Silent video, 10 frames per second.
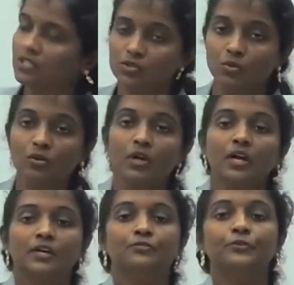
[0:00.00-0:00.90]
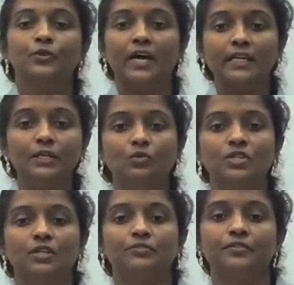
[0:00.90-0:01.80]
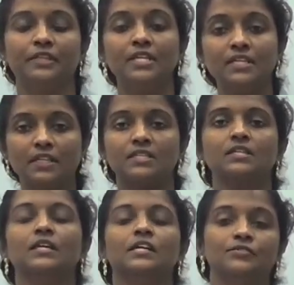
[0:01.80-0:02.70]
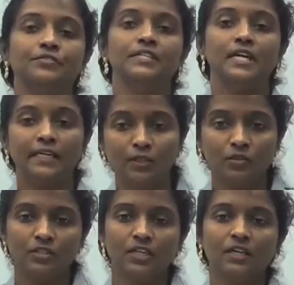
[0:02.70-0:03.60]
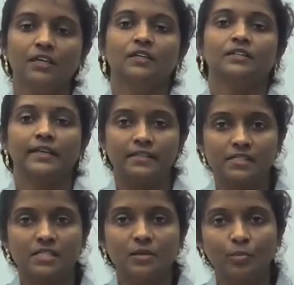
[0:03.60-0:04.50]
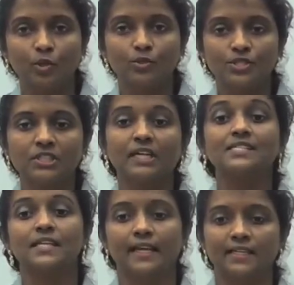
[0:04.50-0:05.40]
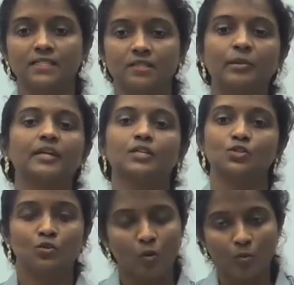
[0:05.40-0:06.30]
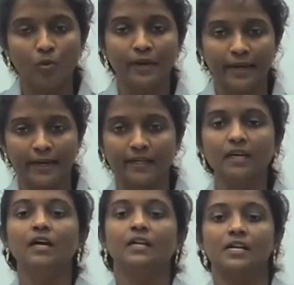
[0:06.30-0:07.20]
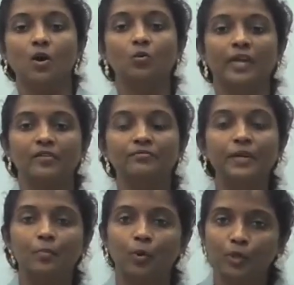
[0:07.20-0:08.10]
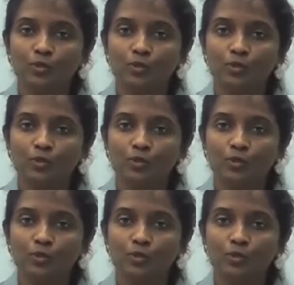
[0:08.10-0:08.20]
So, if you dilute, if you think that if we dilute the existing pollution that is the end, but it is no more an end. Now, every uh,